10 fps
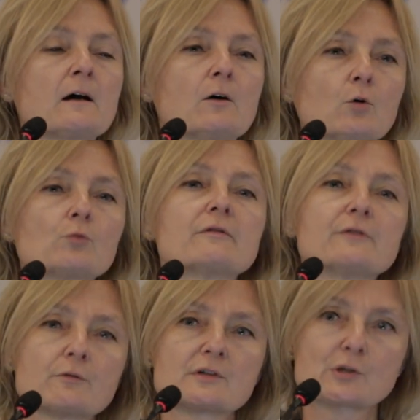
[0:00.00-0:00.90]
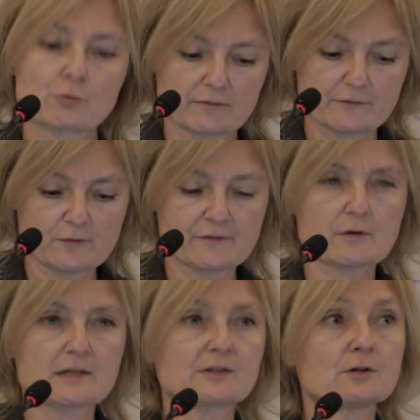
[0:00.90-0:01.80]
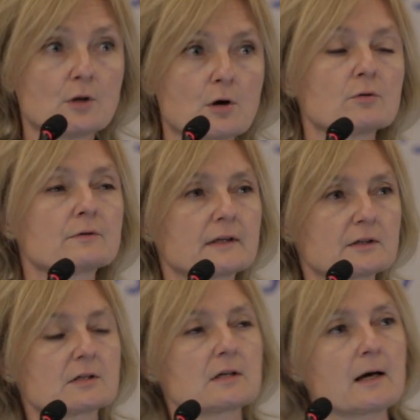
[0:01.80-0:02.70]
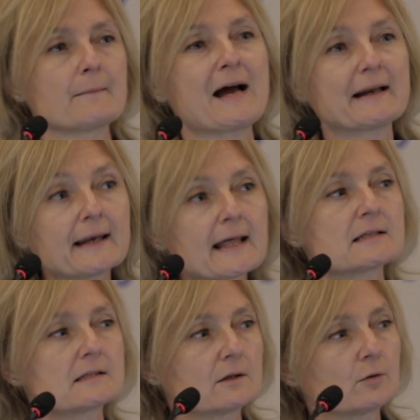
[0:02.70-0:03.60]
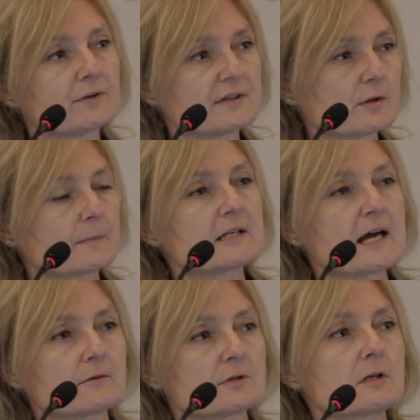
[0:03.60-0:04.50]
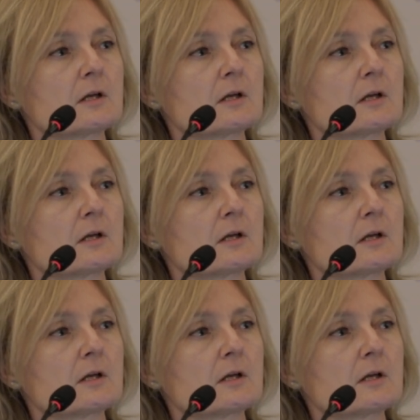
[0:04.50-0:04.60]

All reviewers who review for us know that unless the authors opt out,